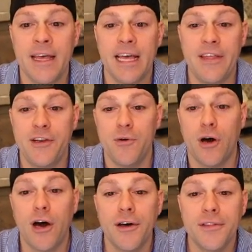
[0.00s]
and they
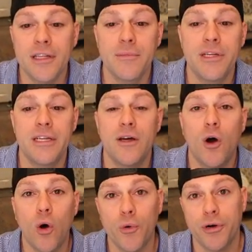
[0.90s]
do unlimited
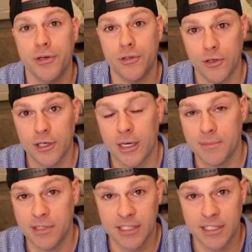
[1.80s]
owner lookups.